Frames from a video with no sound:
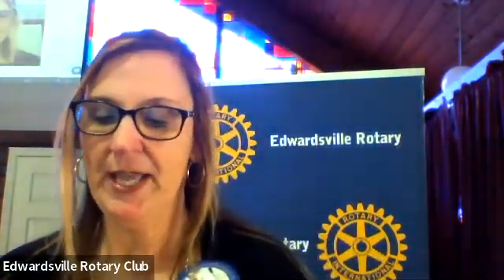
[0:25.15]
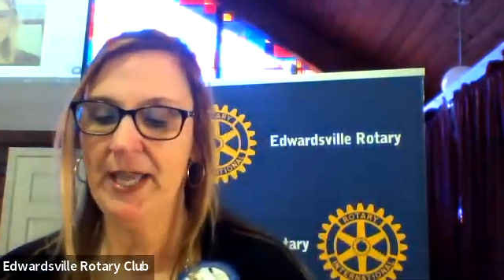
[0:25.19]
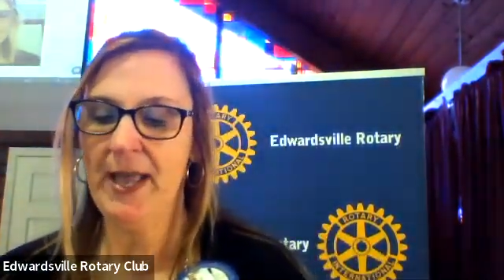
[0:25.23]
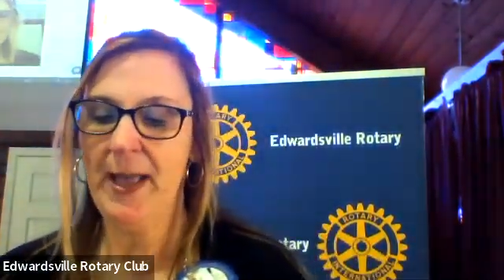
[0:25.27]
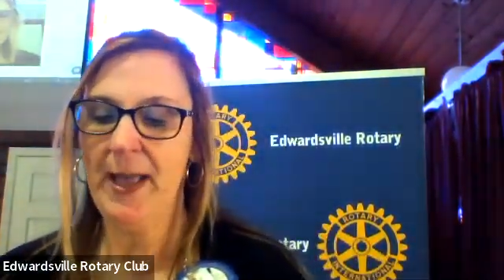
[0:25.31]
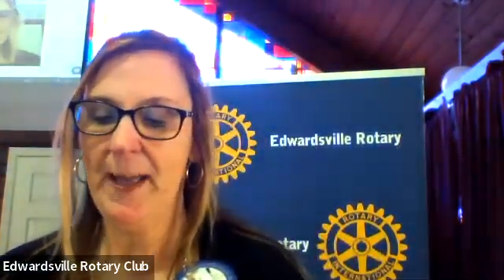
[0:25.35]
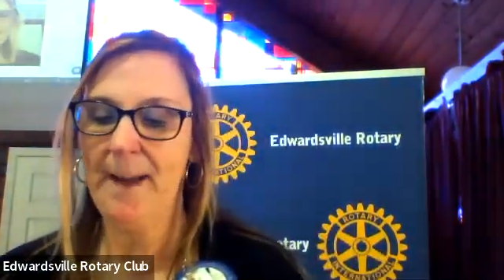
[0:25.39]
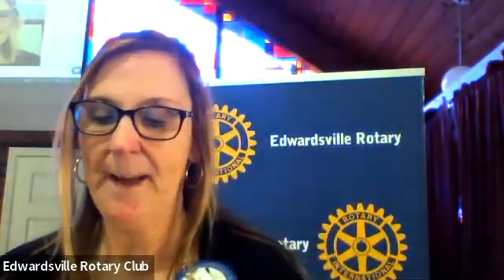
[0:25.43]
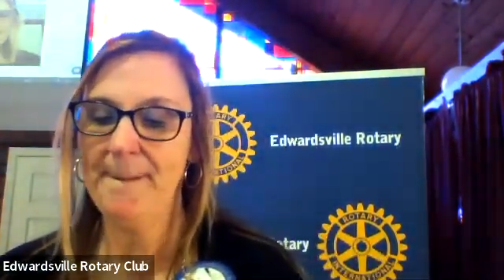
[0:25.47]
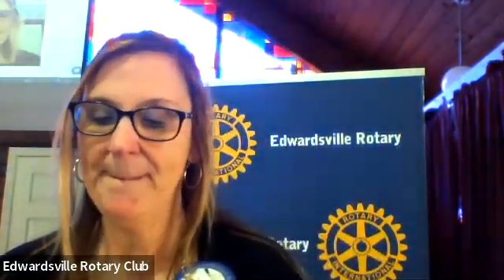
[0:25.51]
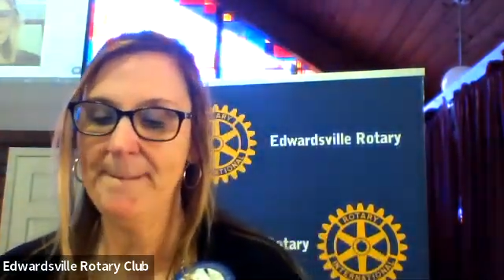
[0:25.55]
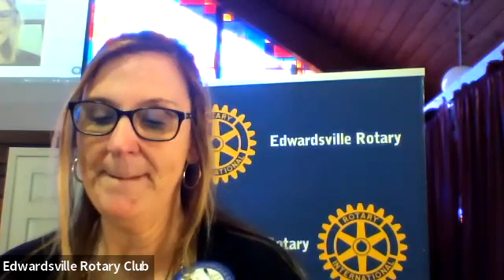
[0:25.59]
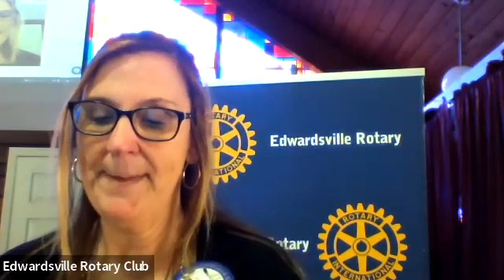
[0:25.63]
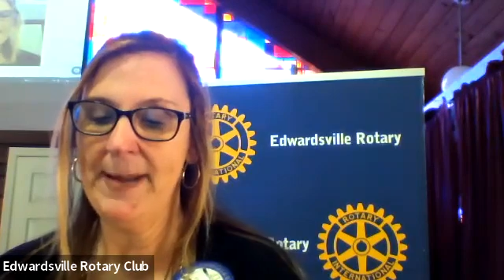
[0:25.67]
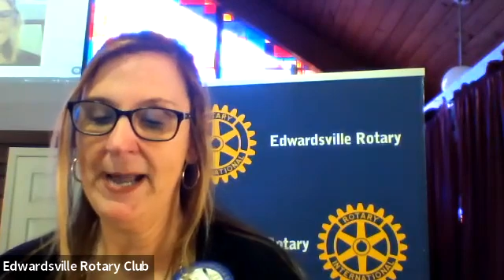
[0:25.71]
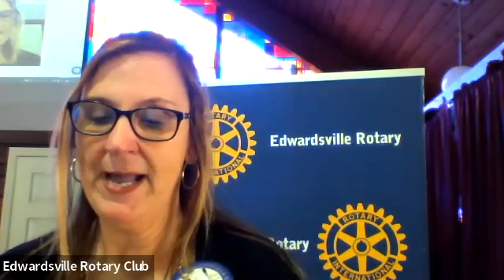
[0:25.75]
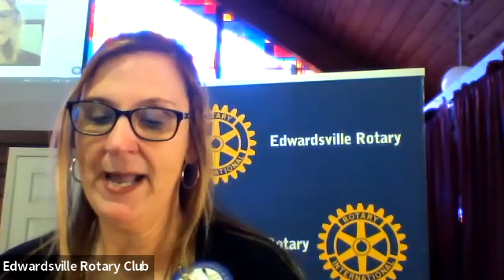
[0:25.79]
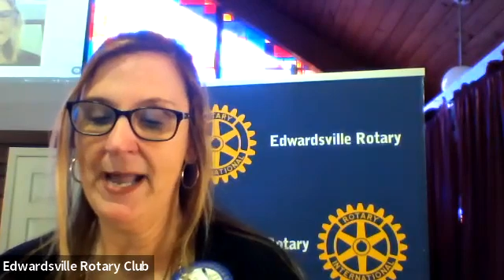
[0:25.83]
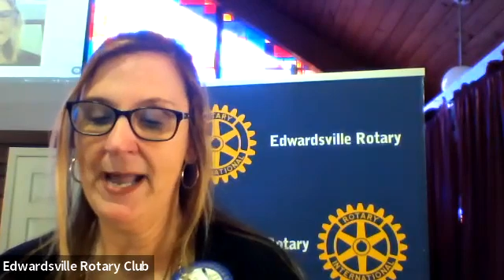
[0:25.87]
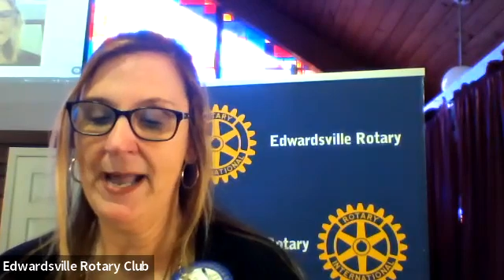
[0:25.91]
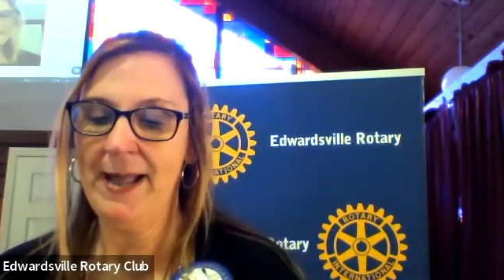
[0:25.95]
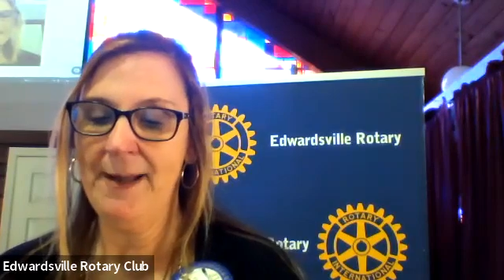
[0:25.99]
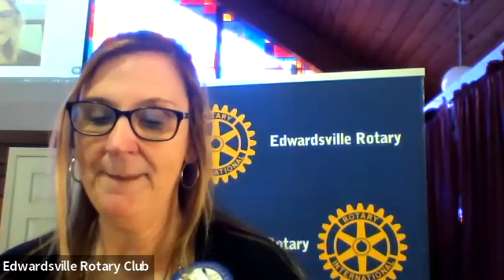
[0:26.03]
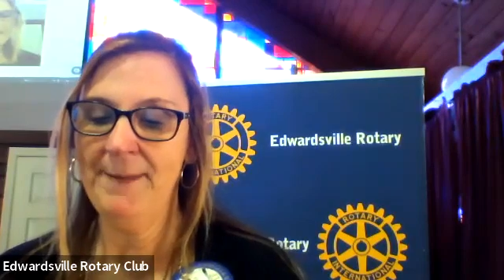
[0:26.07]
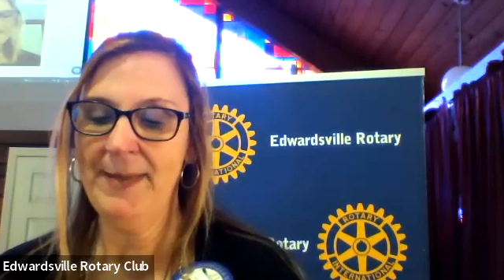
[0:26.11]

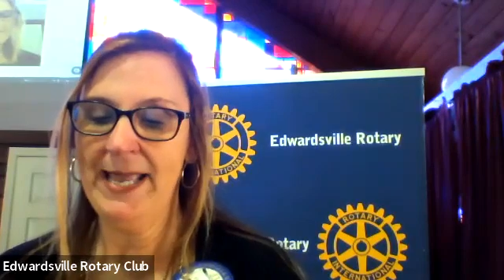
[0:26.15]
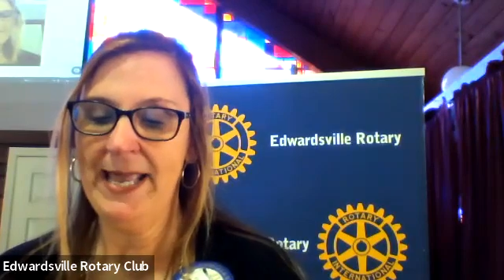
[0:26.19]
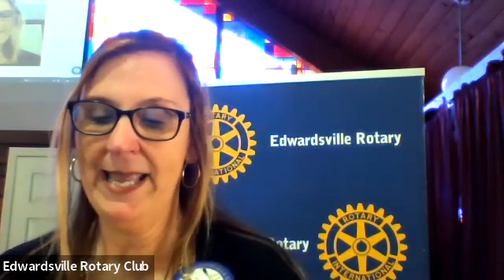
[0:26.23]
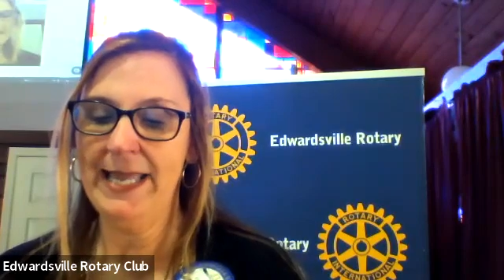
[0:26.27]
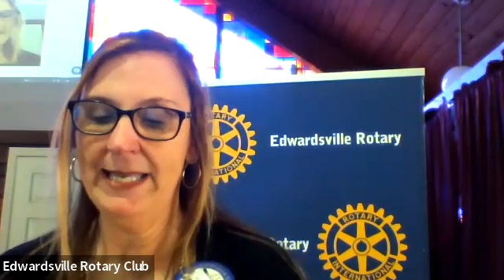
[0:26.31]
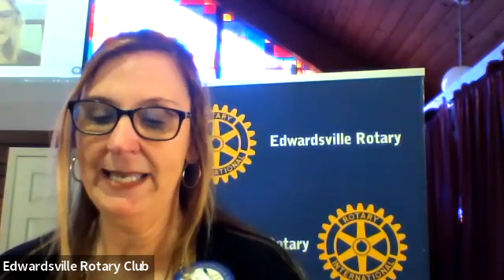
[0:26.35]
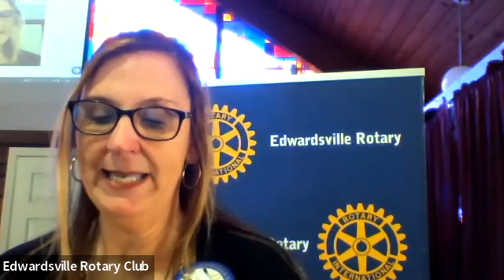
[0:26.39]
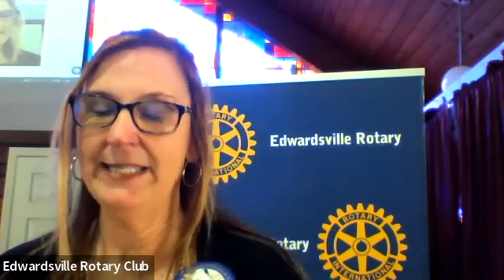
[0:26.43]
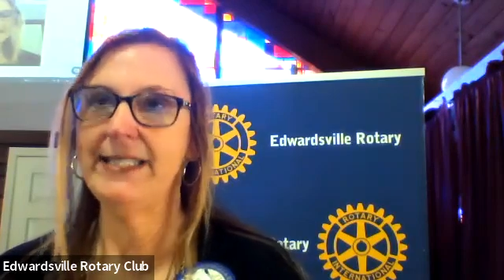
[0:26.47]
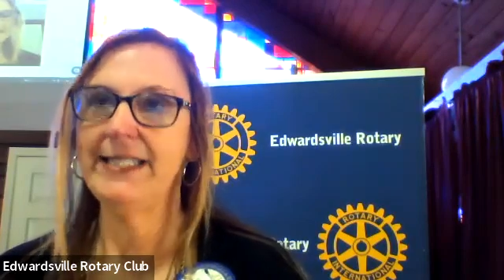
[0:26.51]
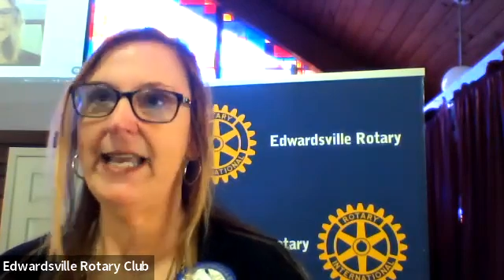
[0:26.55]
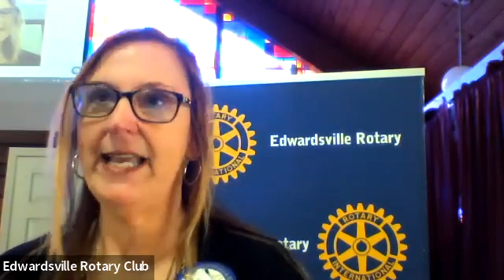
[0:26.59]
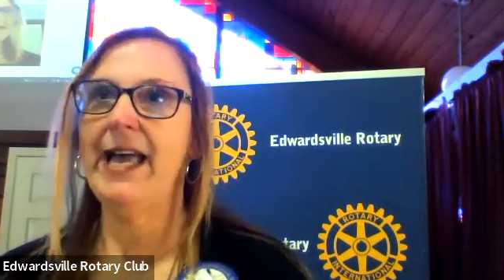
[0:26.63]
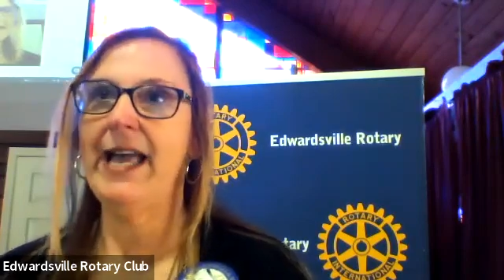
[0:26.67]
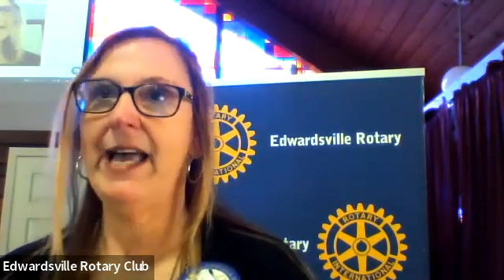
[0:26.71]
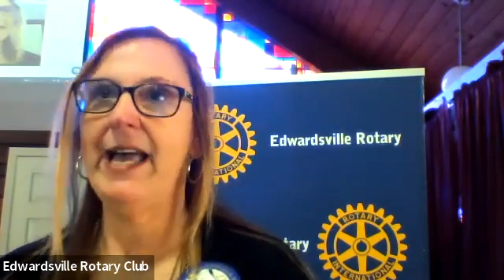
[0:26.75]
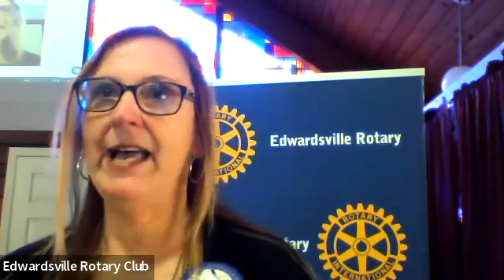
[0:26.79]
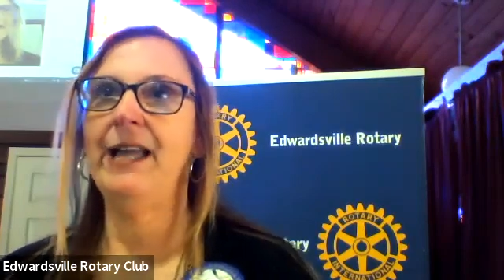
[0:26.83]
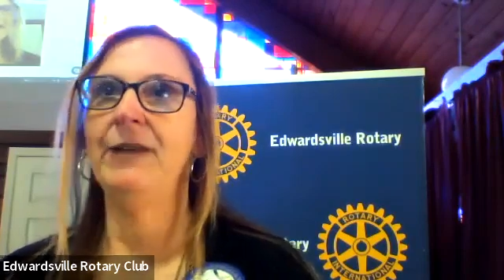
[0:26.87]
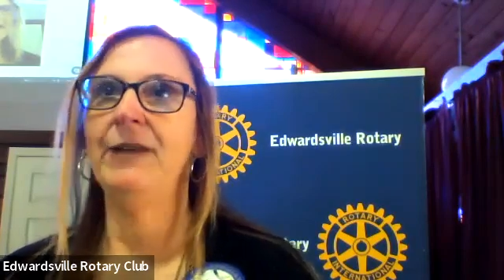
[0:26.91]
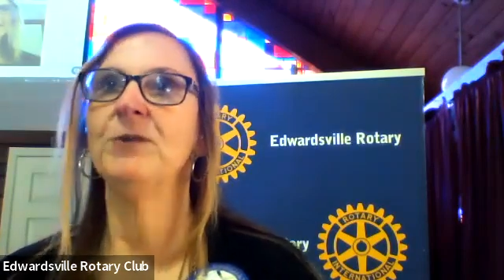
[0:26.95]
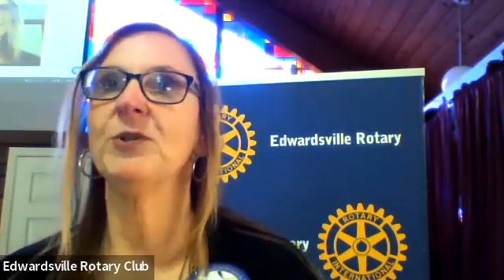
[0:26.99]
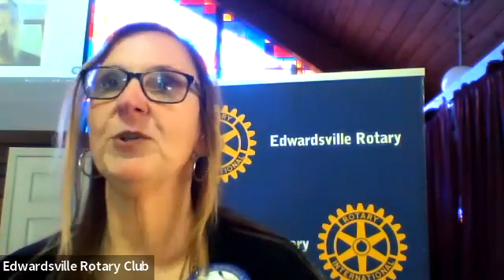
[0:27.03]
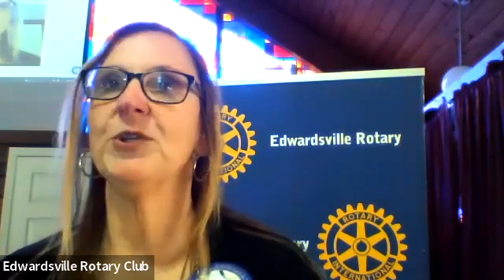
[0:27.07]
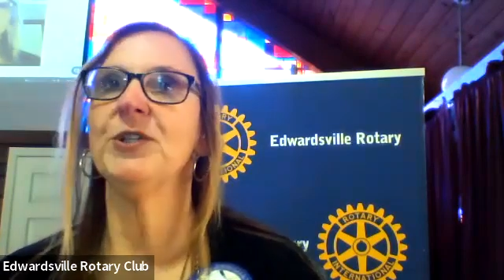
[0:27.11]
mom and dad,